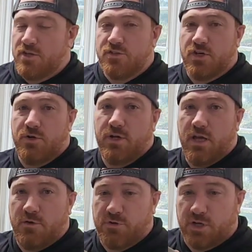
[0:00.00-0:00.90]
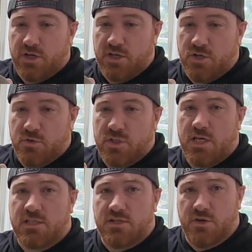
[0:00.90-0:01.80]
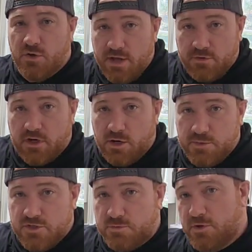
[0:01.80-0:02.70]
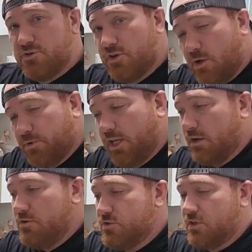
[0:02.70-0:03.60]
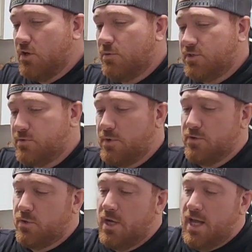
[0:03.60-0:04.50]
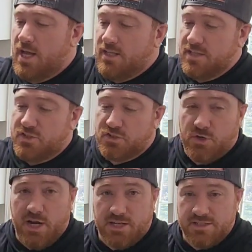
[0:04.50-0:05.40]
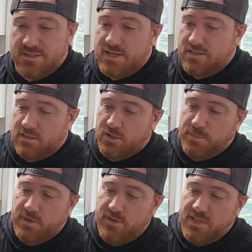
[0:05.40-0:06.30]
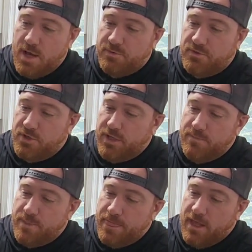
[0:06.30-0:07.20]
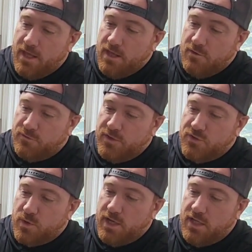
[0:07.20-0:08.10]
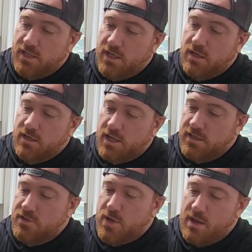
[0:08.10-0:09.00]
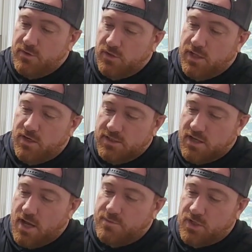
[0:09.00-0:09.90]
So if you're gonna use this and you don't have a garbage disposal, you're not planning on using the garbage disposal, this is great because it has a little bit of a depth to it, fits right in there, and then you have your lid on top.